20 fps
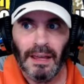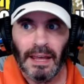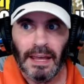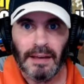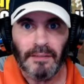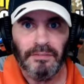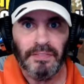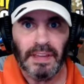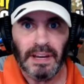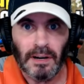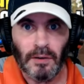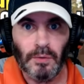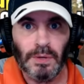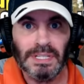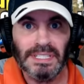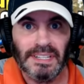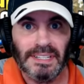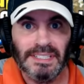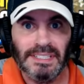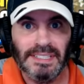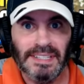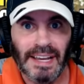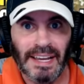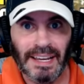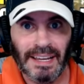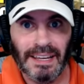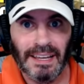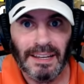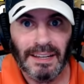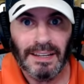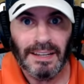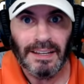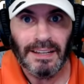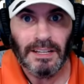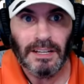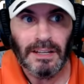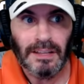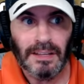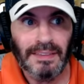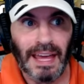if there was a stick,
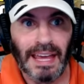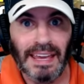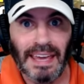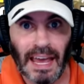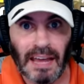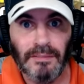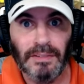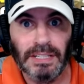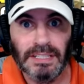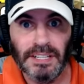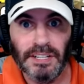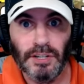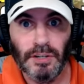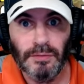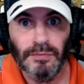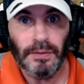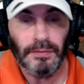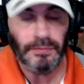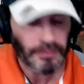they gave it to you for